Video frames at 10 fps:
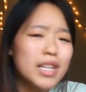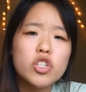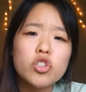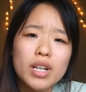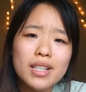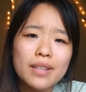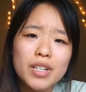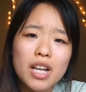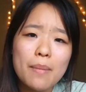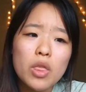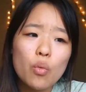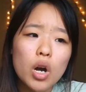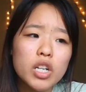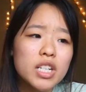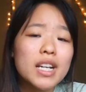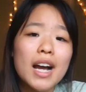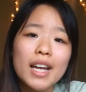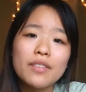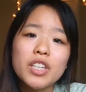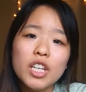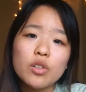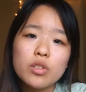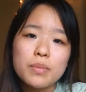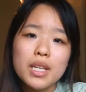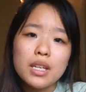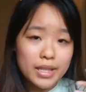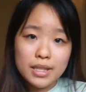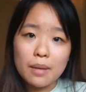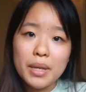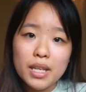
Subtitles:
It shrinks every time in the wash and it kind of kills me. Stomach